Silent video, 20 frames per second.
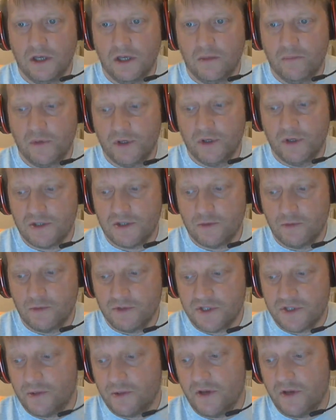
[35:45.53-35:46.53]
but
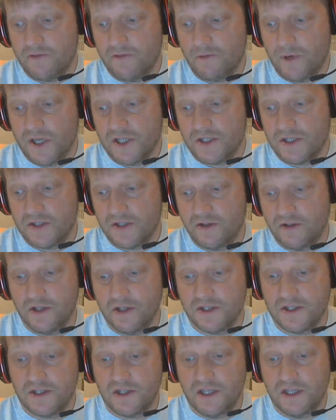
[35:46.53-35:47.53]
also I've read that
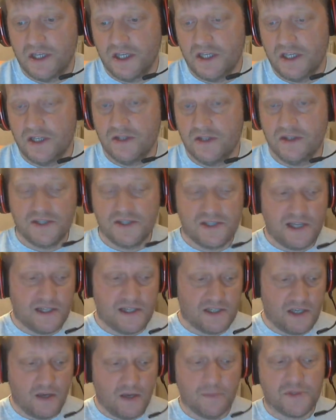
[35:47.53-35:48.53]
the
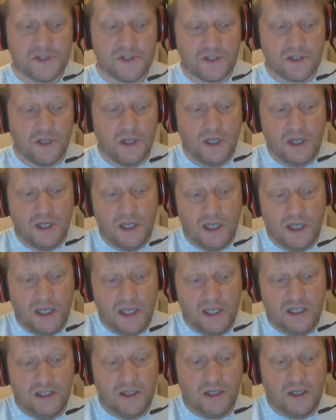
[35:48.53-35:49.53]
setups
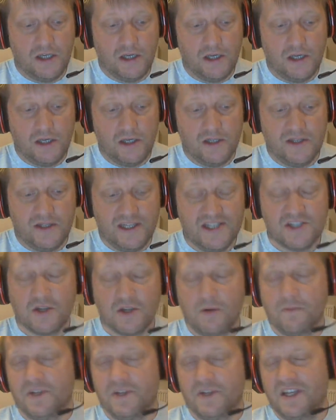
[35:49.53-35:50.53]
in
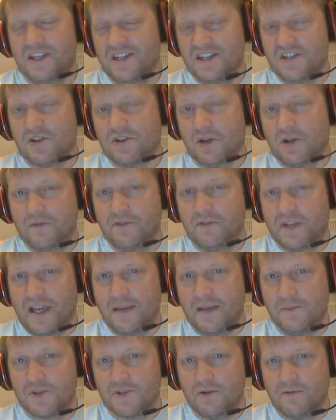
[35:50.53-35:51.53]
these kind
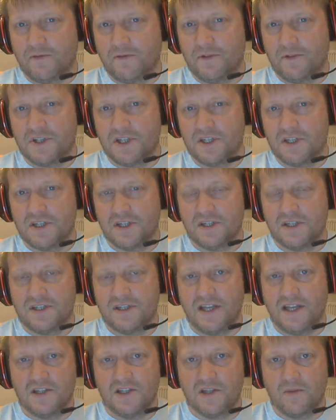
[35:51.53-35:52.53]
of games conferences
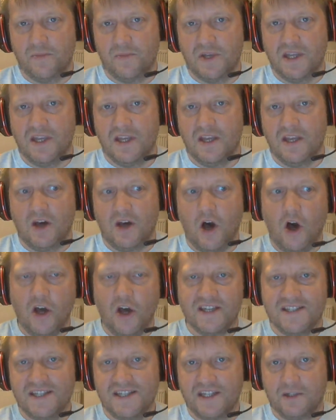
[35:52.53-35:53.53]
tend to be
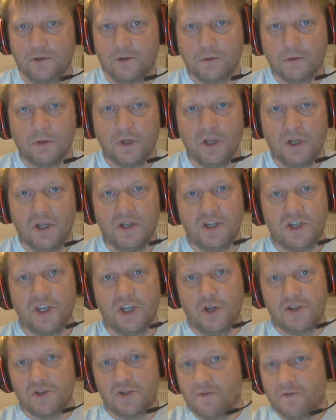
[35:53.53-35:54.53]
ideal. You
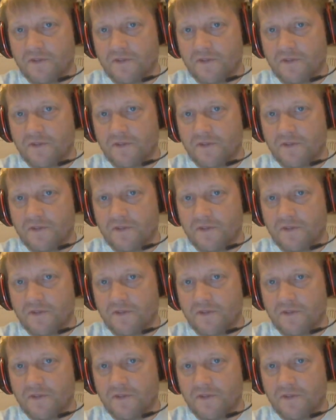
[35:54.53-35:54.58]
know, sort